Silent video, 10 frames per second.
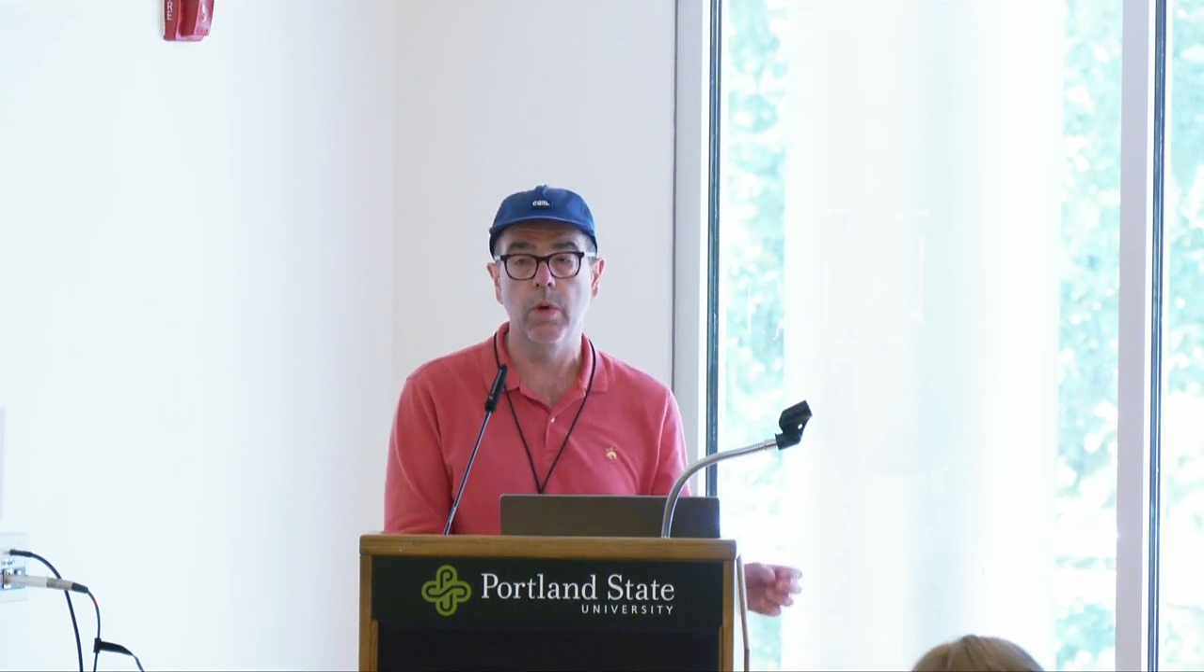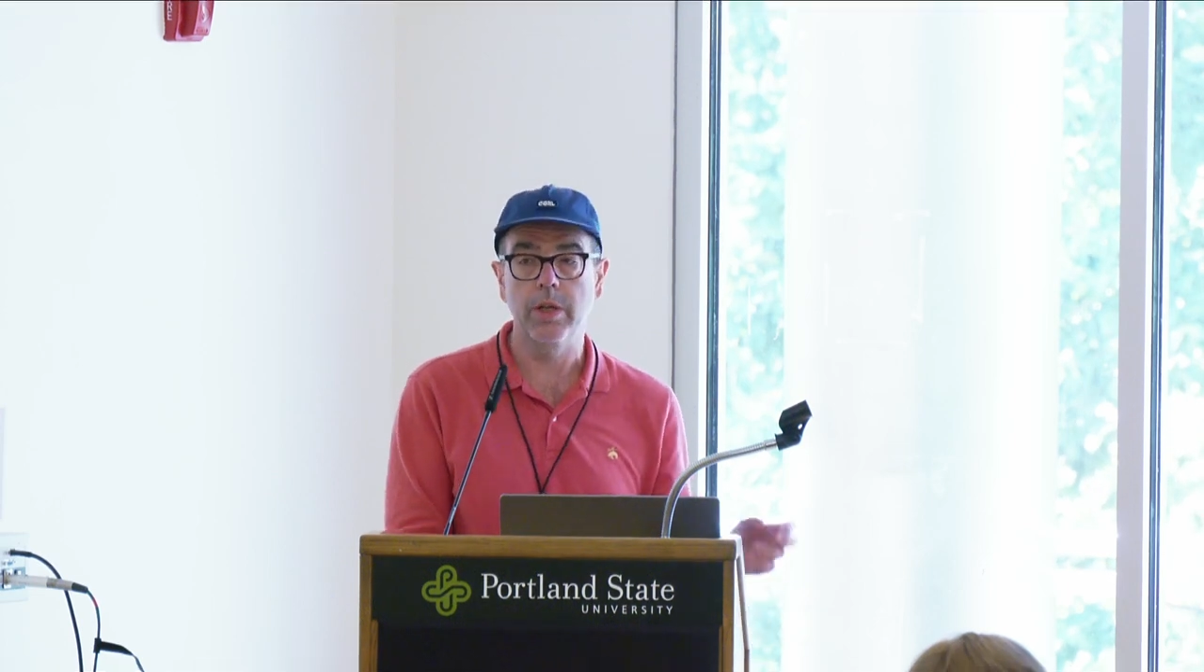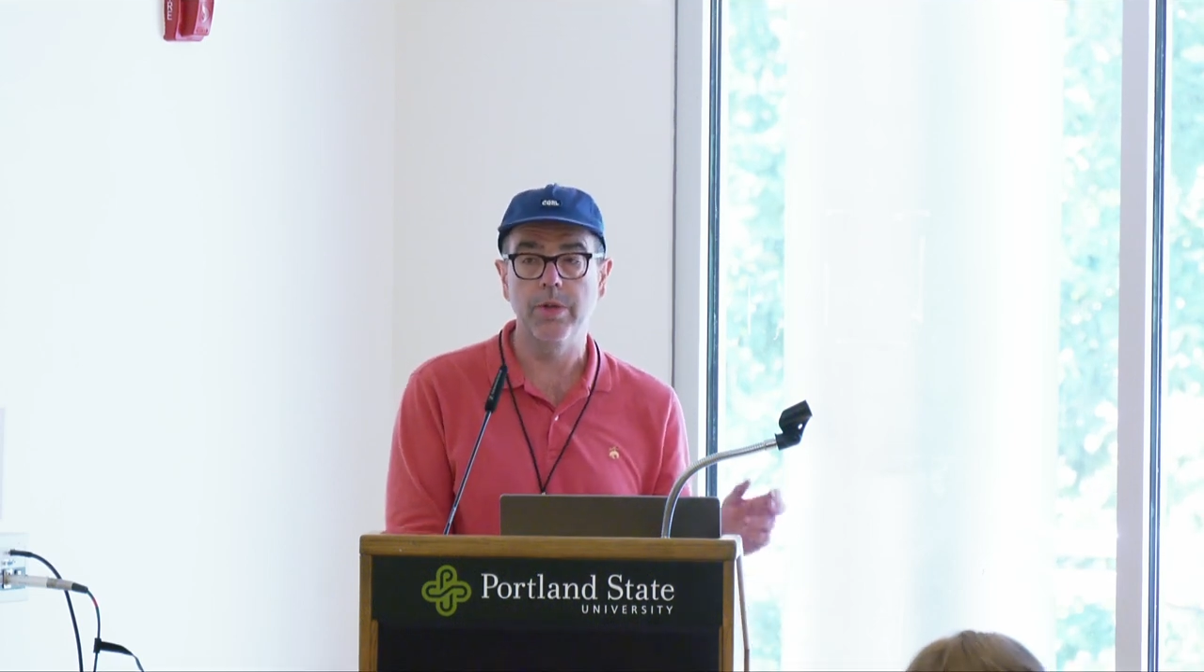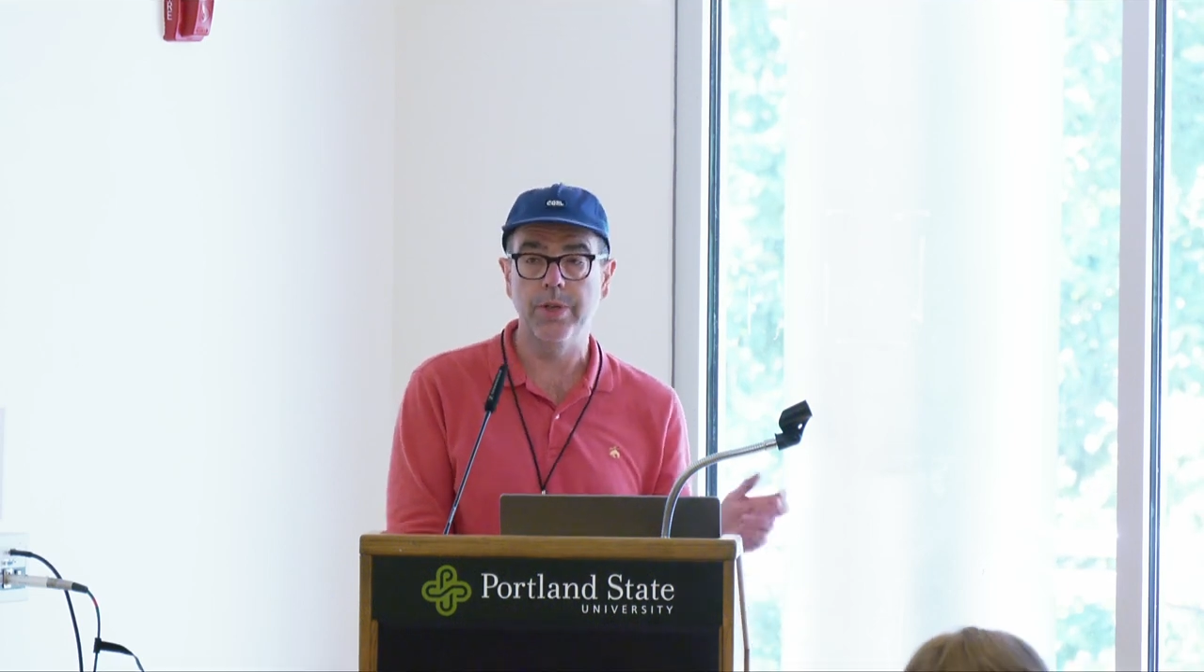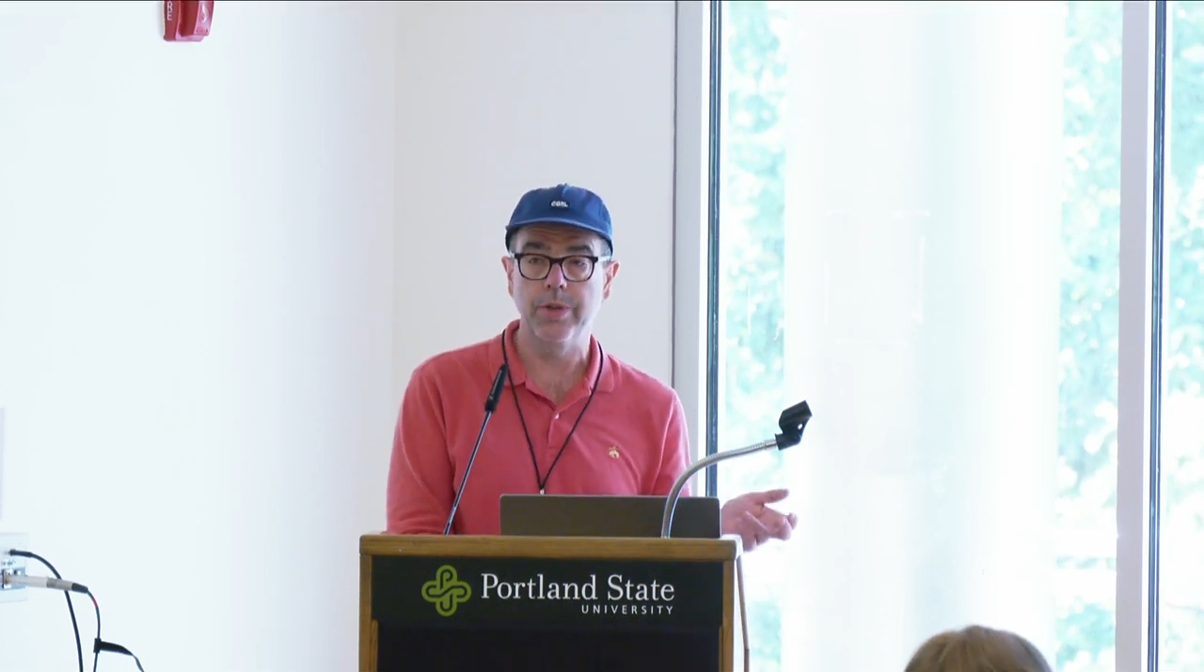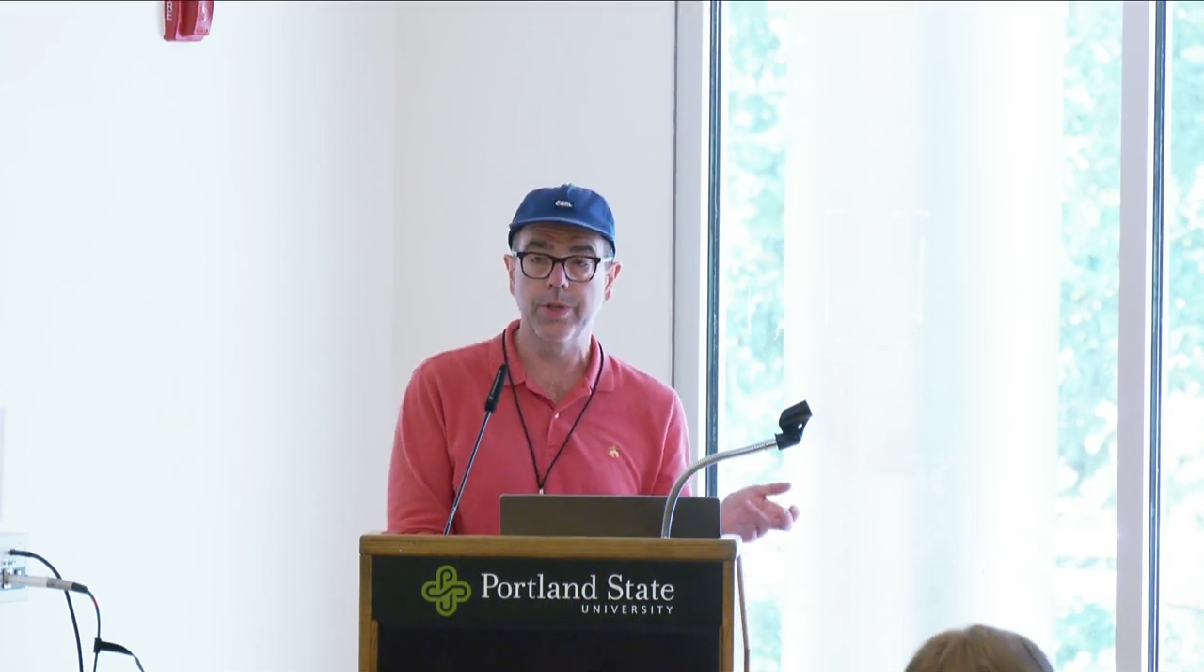What you do